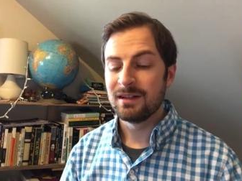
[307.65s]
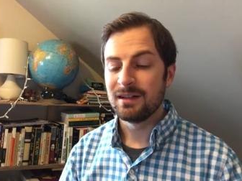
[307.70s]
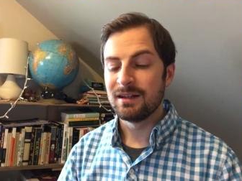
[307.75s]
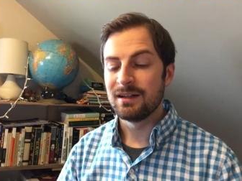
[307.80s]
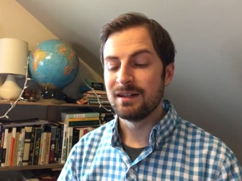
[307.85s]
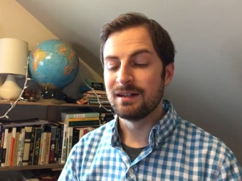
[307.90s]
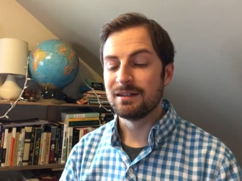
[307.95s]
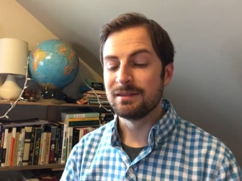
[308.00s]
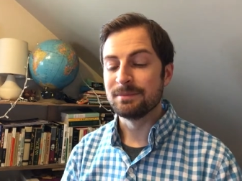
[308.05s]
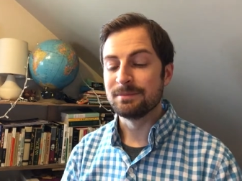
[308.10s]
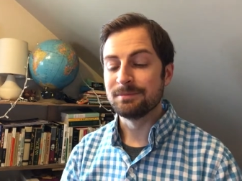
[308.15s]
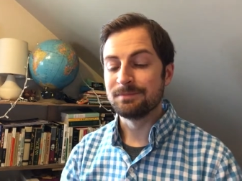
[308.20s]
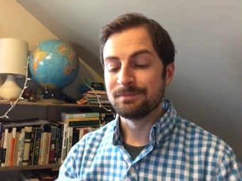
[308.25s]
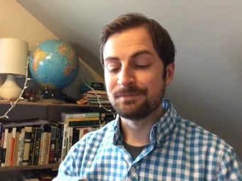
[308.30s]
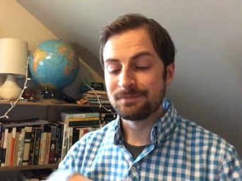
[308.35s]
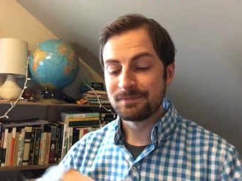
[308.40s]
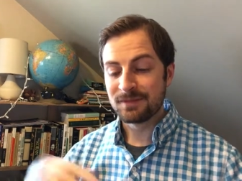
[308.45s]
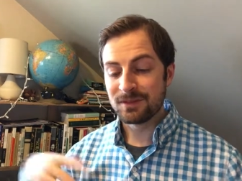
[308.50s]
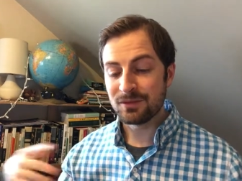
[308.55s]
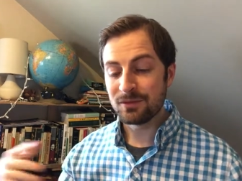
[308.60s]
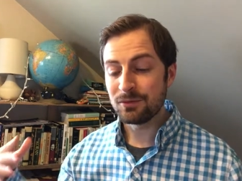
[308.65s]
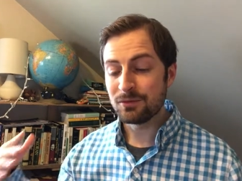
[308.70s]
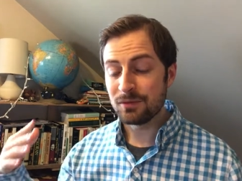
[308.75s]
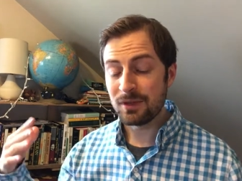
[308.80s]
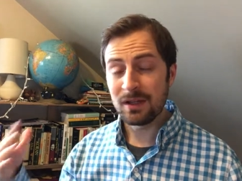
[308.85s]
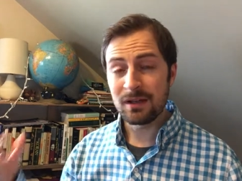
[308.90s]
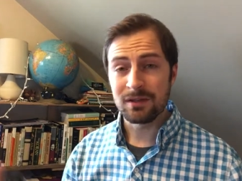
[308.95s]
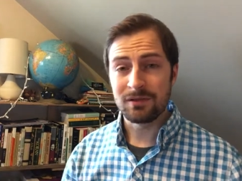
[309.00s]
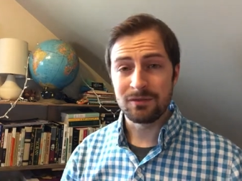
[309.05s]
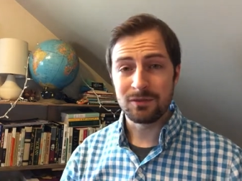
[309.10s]
Um, so
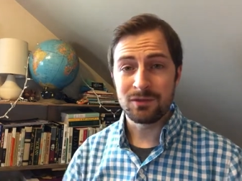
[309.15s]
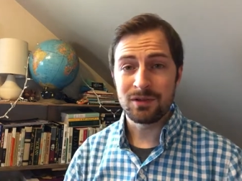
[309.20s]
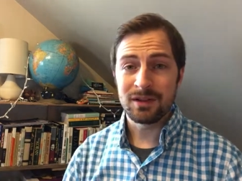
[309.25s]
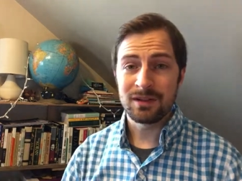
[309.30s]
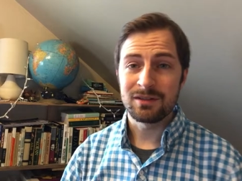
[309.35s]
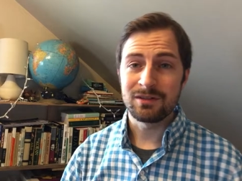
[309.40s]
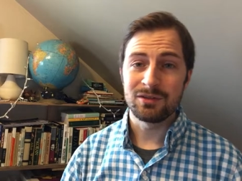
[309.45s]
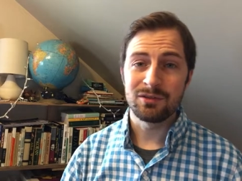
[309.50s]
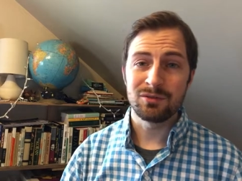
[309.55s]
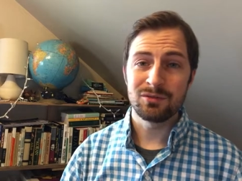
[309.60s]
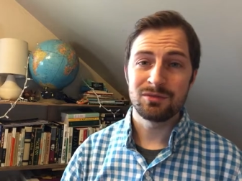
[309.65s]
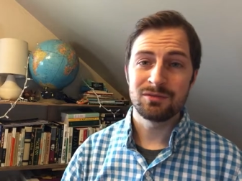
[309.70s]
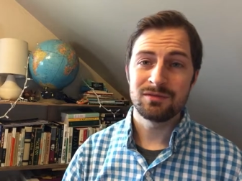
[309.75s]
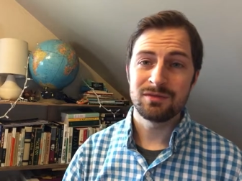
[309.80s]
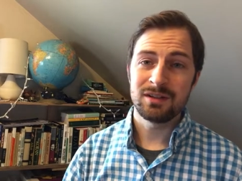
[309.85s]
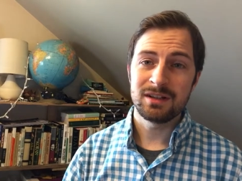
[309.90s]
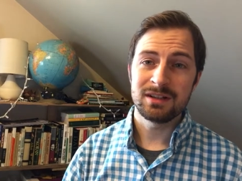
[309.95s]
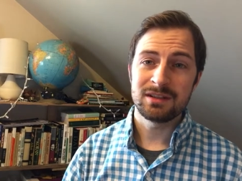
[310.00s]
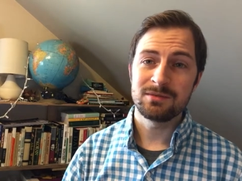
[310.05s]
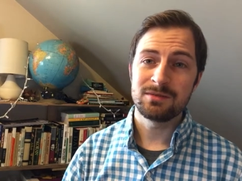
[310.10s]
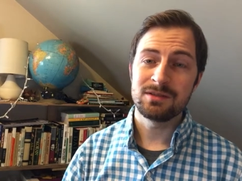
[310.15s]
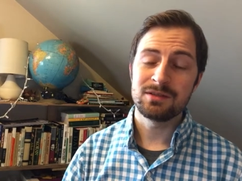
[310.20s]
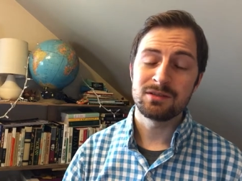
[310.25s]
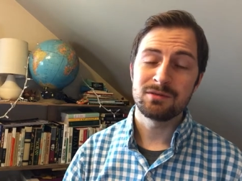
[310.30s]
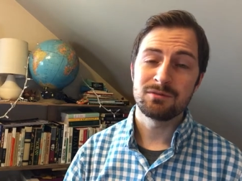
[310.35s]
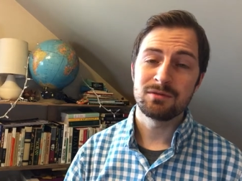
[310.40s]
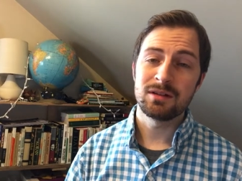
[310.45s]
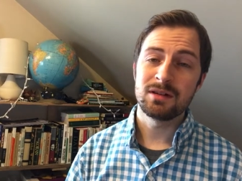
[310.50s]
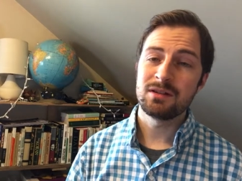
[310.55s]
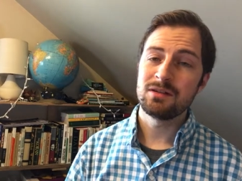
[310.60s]
yeah, if you have got your own philosophies
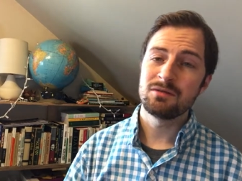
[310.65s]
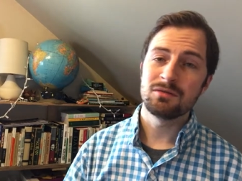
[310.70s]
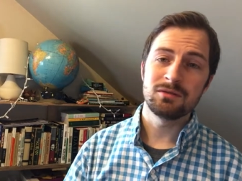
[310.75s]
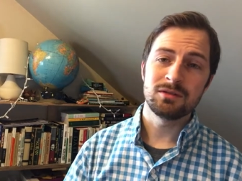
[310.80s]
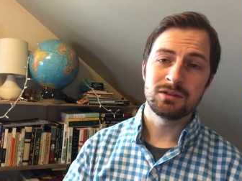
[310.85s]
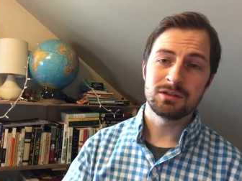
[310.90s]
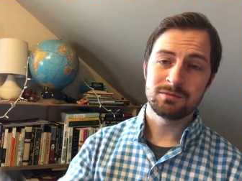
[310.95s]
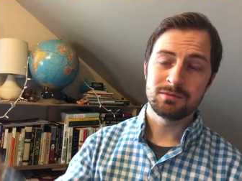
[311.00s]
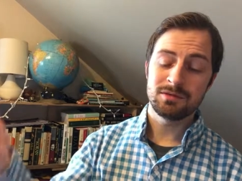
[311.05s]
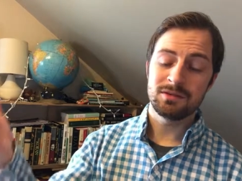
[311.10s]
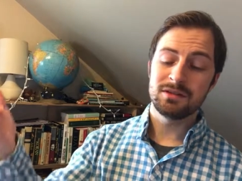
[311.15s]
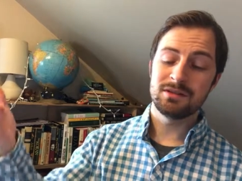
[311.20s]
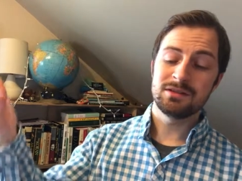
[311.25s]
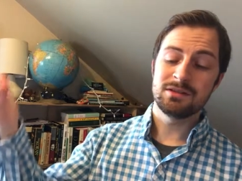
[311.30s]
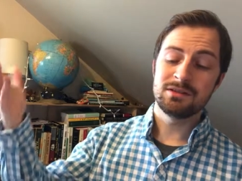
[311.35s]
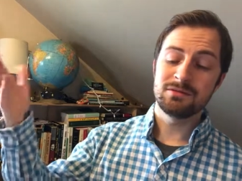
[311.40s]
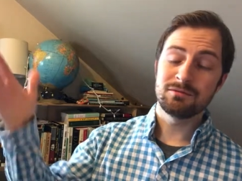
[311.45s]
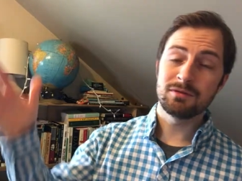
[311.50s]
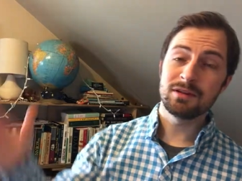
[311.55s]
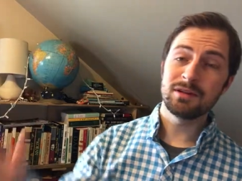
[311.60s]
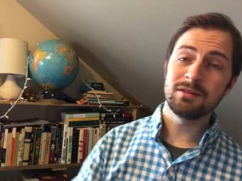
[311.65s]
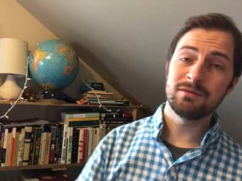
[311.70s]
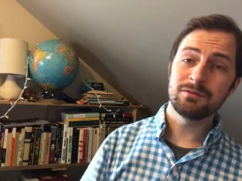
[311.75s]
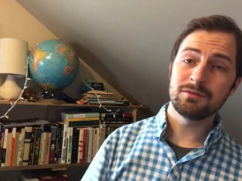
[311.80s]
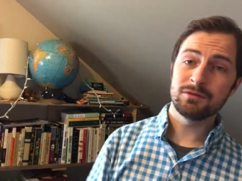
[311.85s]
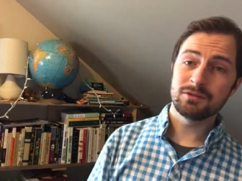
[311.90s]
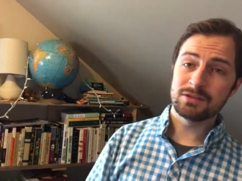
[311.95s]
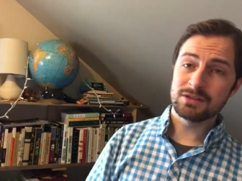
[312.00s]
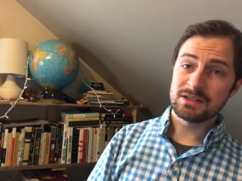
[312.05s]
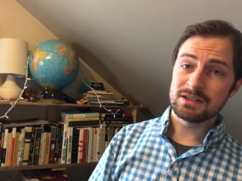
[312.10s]
on running, your own experiences running
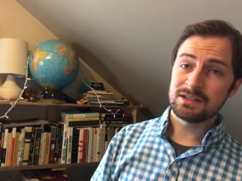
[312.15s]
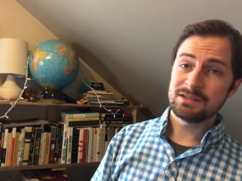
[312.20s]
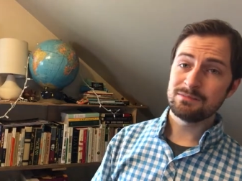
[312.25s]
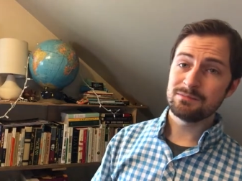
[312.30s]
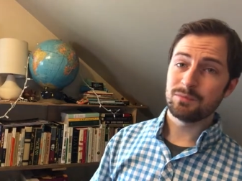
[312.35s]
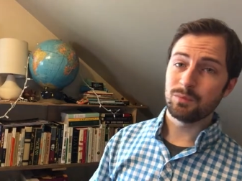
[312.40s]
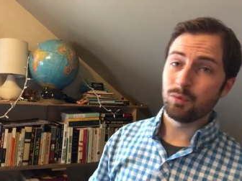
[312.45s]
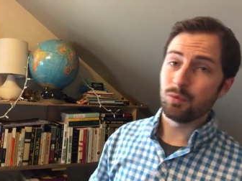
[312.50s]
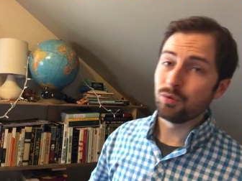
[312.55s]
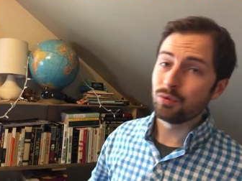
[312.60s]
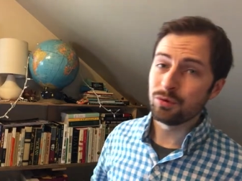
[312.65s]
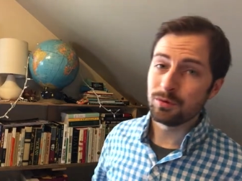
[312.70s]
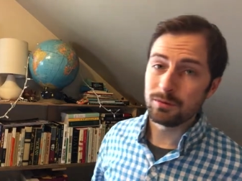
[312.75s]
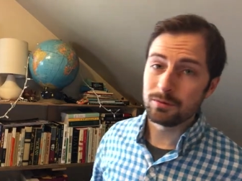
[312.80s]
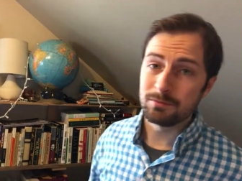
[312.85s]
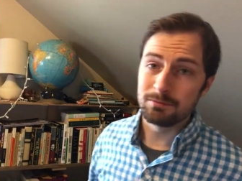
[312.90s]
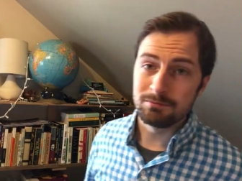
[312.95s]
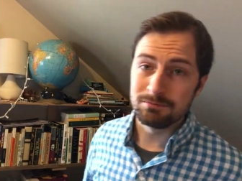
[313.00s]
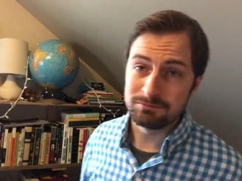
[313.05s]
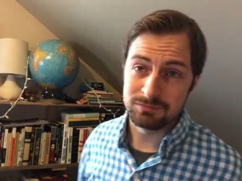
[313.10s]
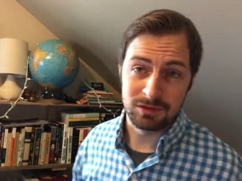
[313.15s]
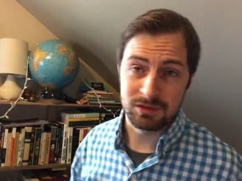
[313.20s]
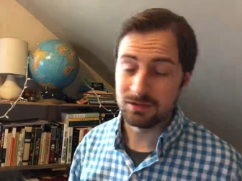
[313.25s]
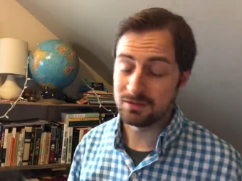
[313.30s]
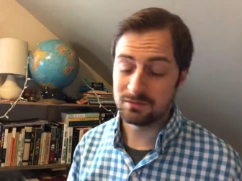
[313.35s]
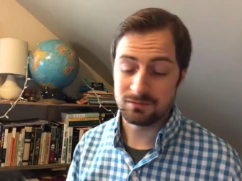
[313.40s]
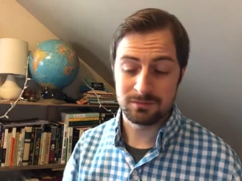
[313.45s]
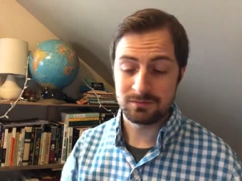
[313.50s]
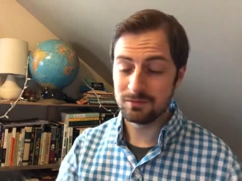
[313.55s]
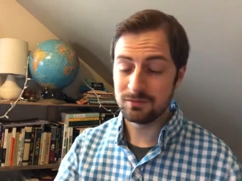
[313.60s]
for a team, or just
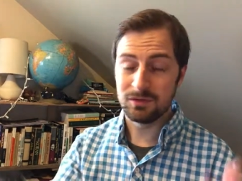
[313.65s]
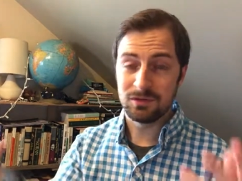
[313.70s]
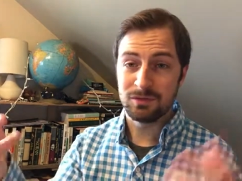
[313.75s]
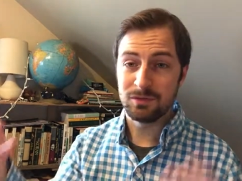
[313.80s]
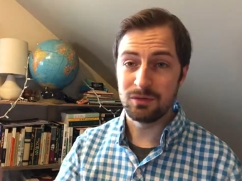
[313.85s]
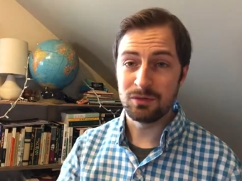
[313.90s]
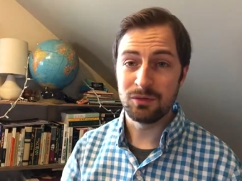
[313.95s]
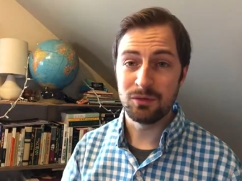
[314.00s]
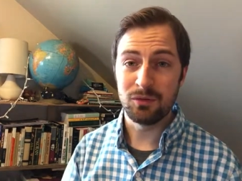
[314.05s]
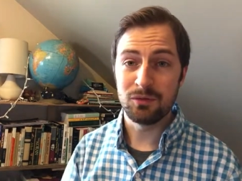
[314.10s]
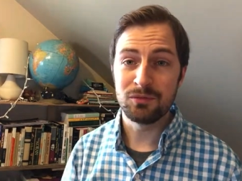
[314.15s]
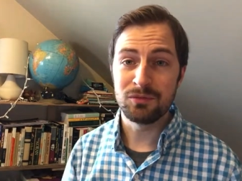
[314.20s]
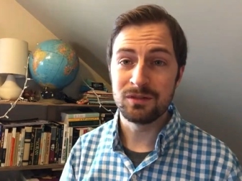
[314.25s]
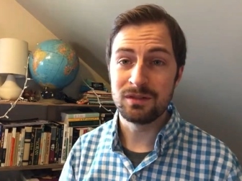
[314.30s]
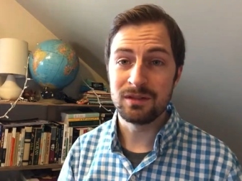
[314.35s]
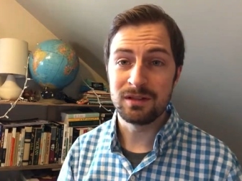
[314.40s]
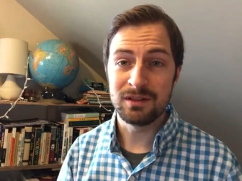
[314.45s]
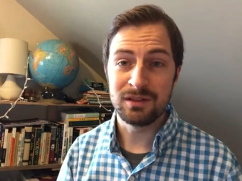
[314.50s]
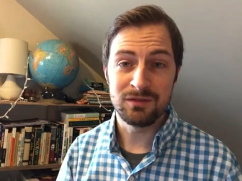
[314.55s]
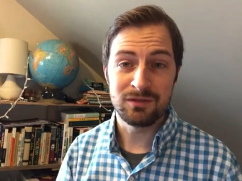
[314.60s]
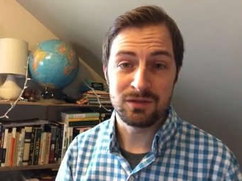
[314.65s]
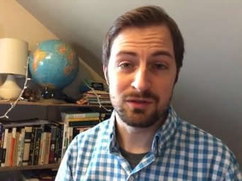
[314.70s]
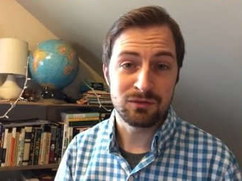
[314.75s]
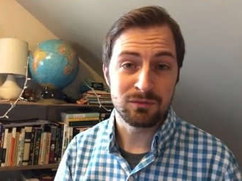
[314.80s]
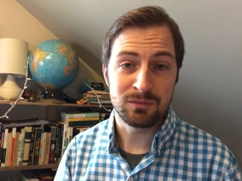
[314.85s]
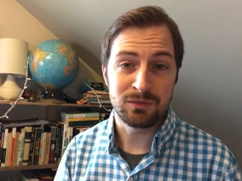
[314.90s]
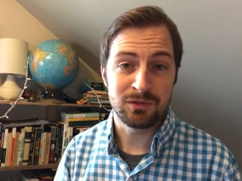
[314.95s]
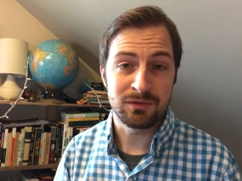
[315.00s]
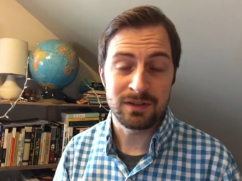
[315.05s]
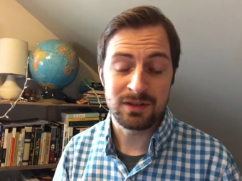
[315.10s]
your own
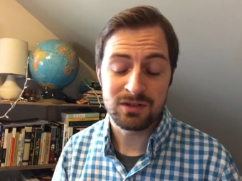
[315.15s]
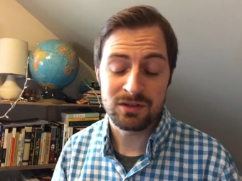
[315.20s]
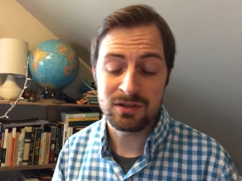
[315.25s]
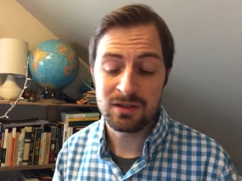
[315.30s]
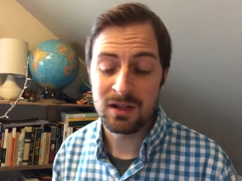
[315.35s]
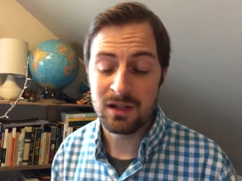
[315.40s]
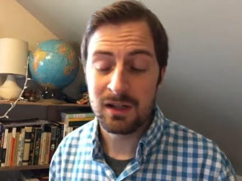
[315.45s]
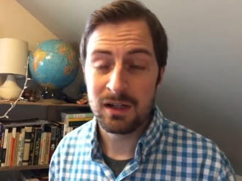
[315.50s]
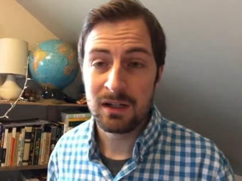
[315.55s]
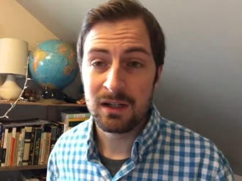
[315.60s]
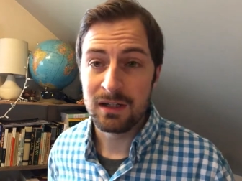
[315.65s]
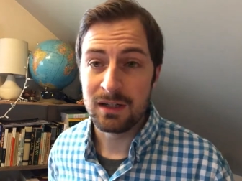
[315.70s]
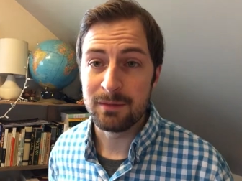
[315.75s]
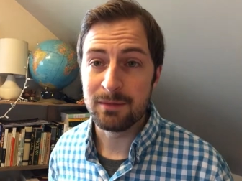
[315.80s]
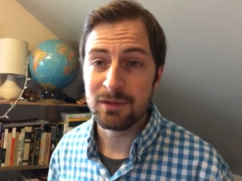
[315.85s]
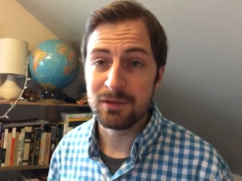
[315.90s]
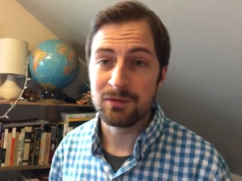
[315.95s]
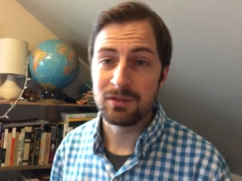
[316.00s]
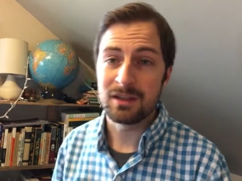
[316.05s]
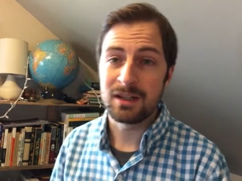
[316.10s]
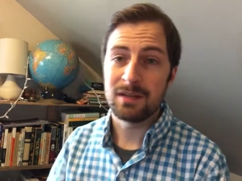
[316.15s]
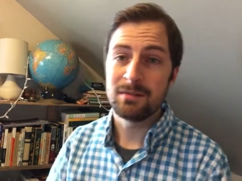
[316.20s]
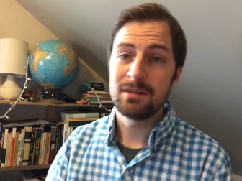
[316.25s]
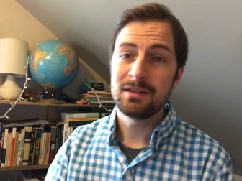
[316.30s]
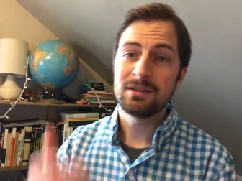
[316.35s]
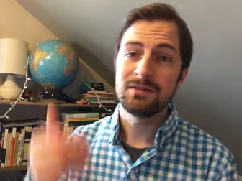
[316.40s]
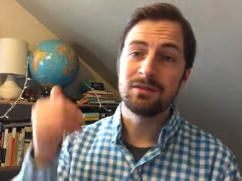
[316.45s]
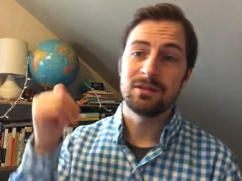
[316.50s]
individual motivation, let me know in the comments.